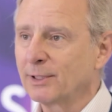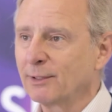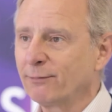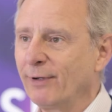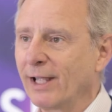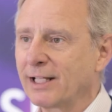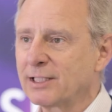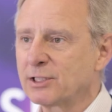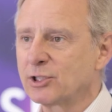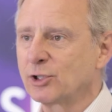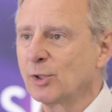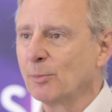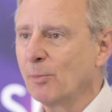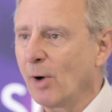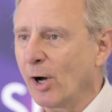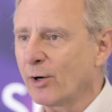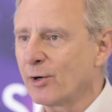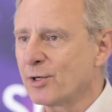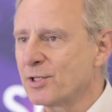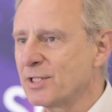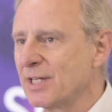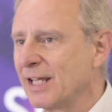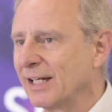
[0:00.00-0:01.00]
It affects
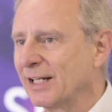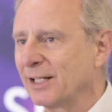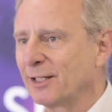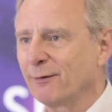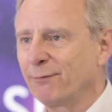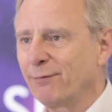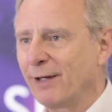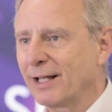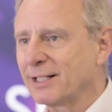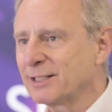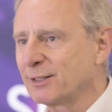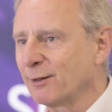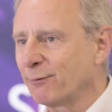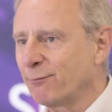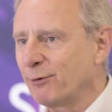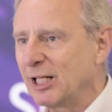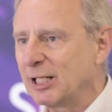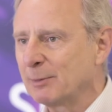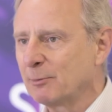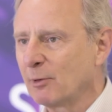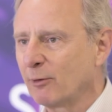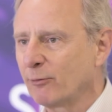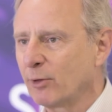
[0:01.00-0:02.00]
democracy and it affects the
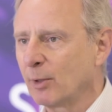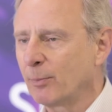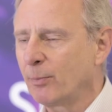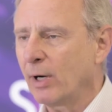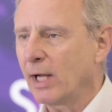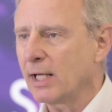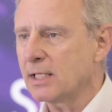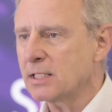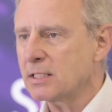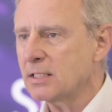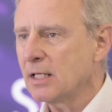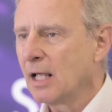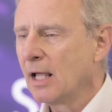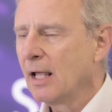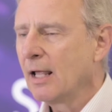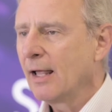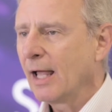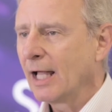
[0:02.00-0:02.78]
freedom of the press.